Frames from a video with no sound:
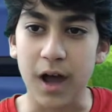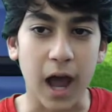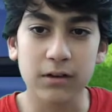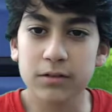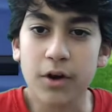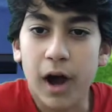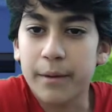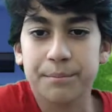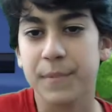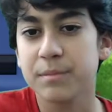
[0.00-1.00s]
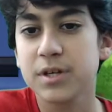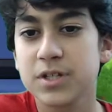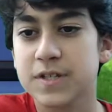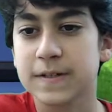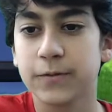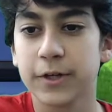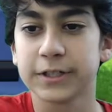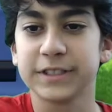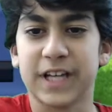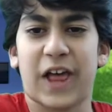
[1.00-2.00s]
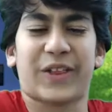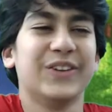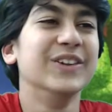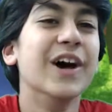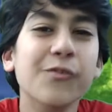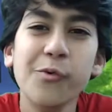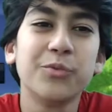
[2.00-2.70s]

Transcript: I don't know, maybe he just ignored it because it's a level